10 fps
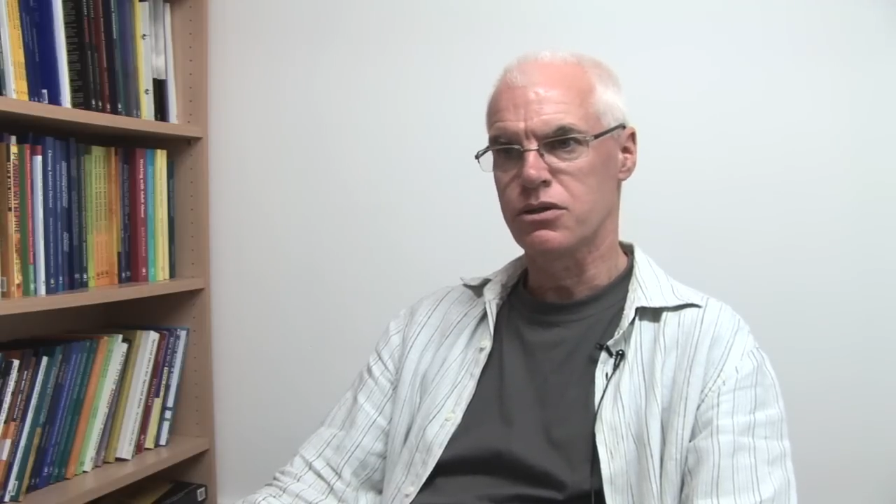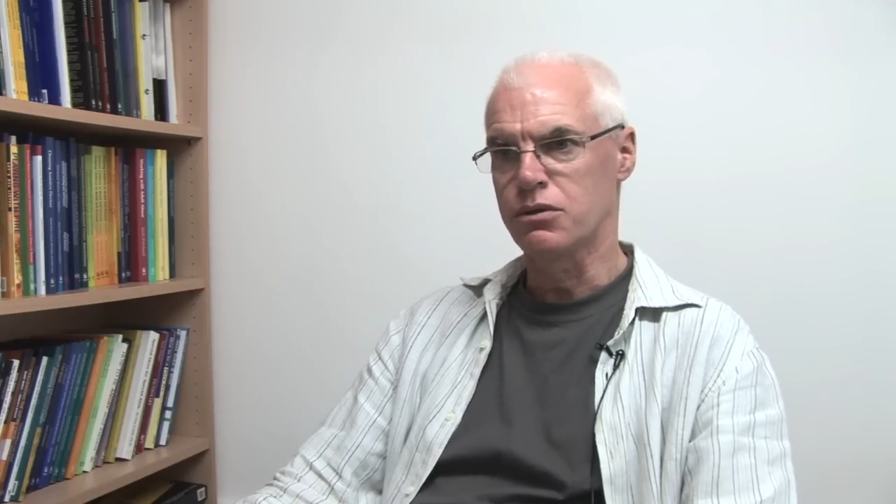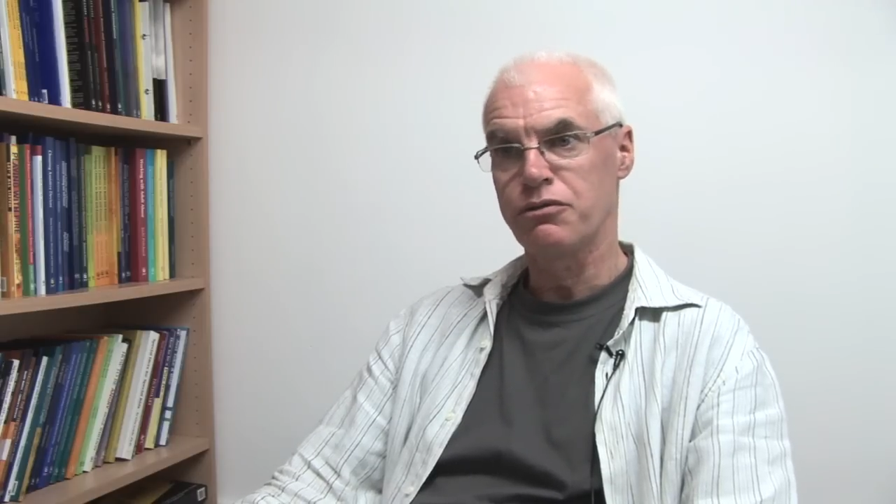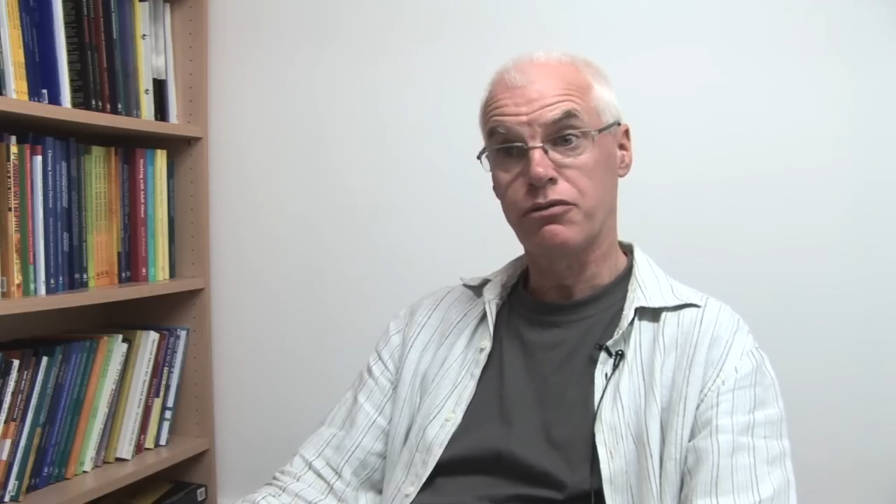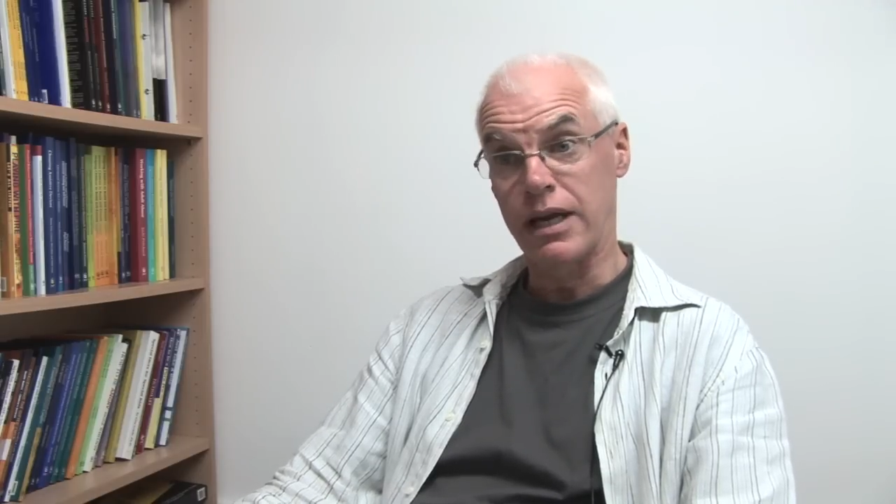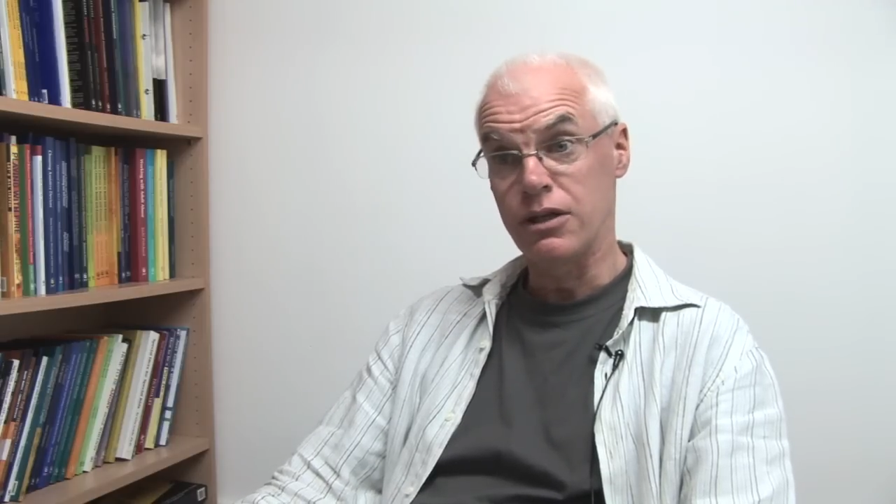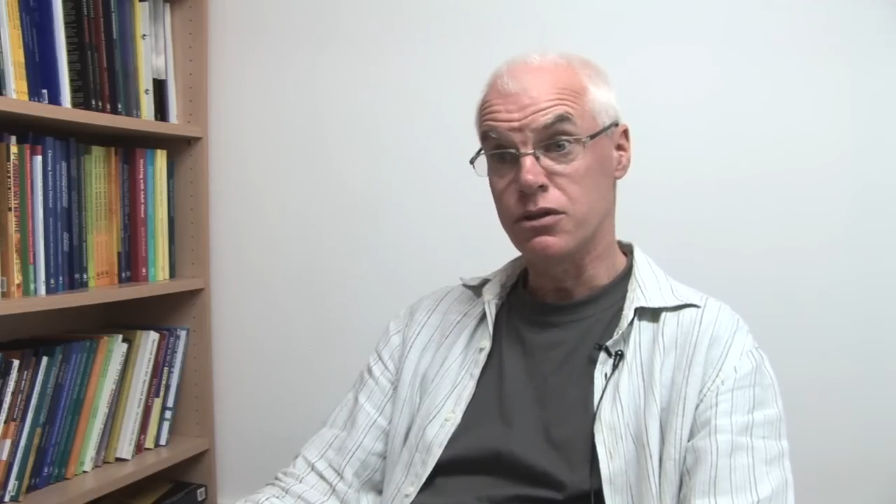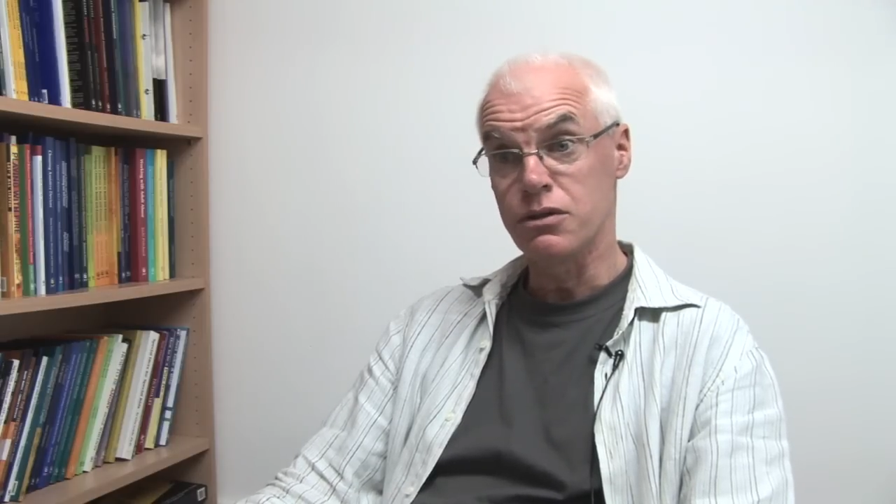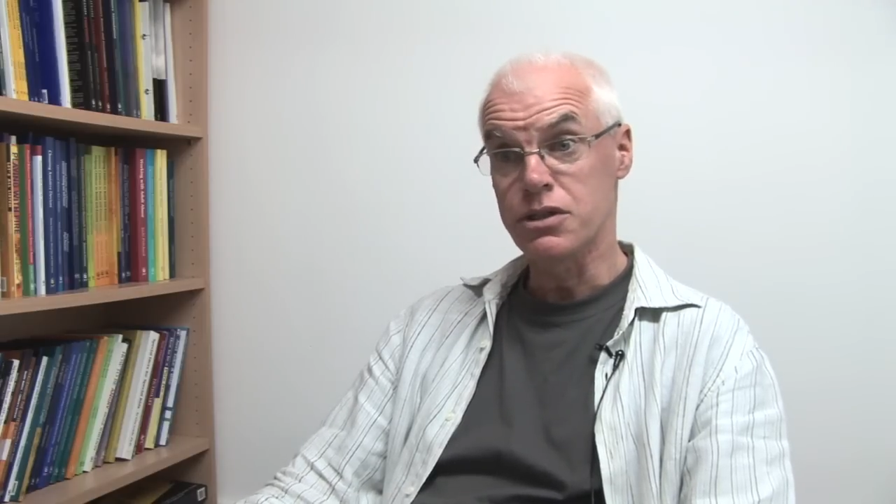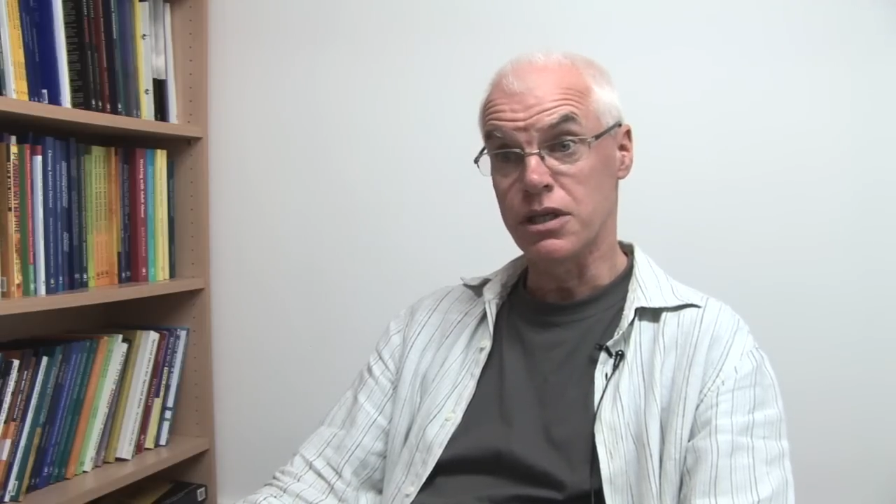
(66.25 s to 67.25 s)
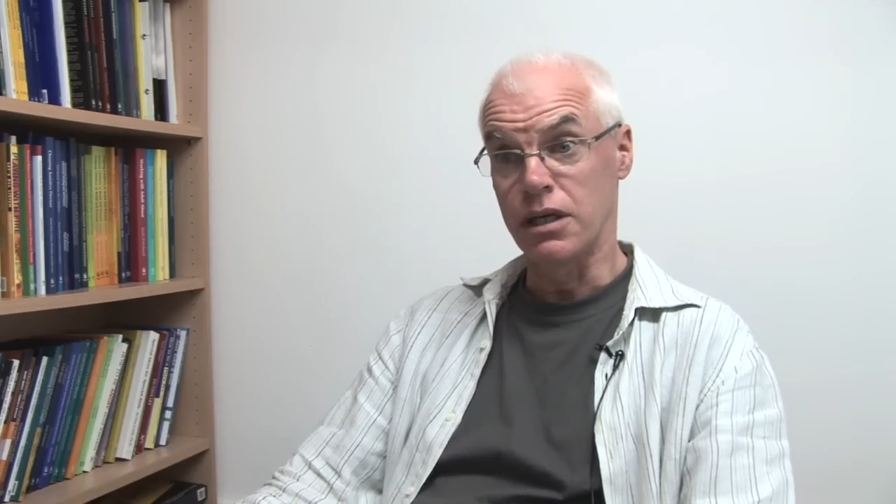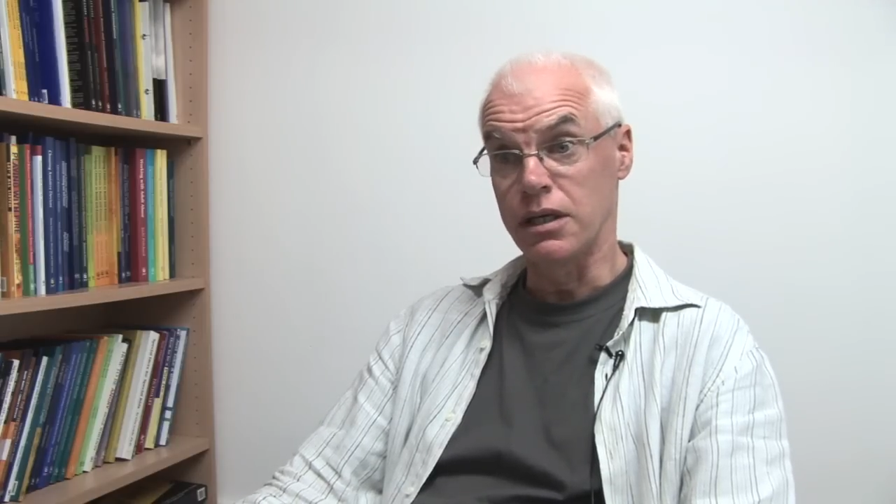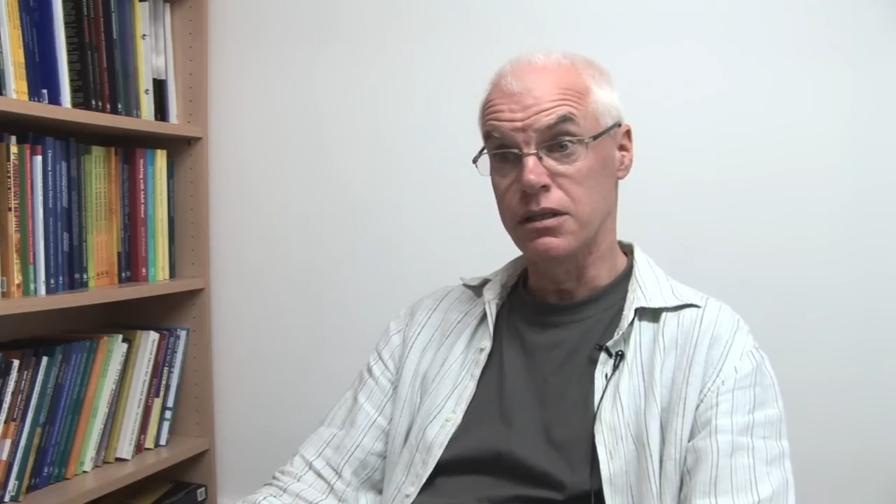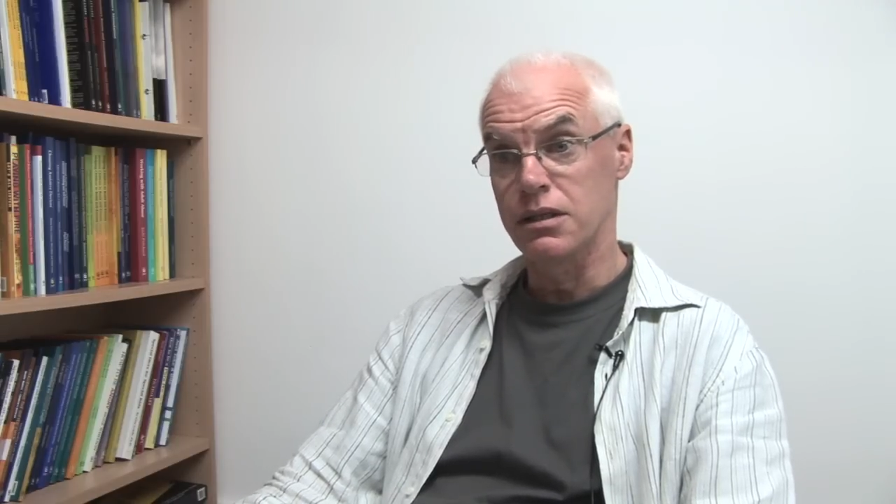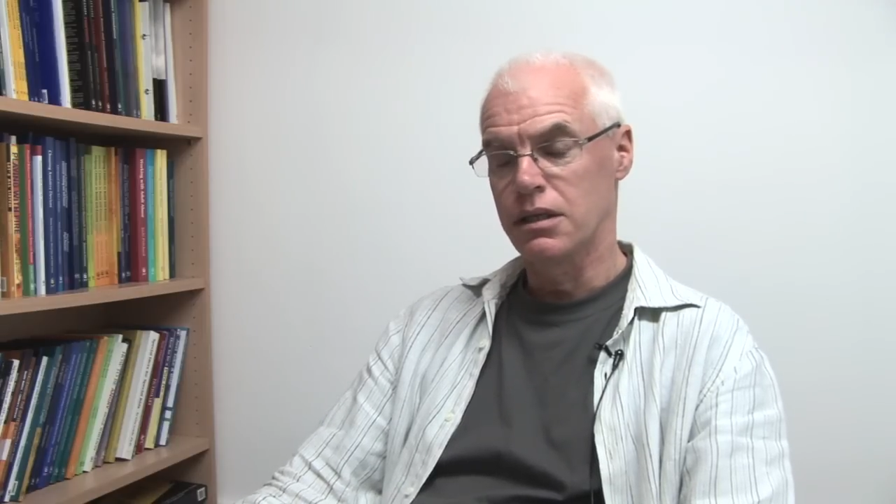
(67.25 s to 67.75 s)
or a friend who's died.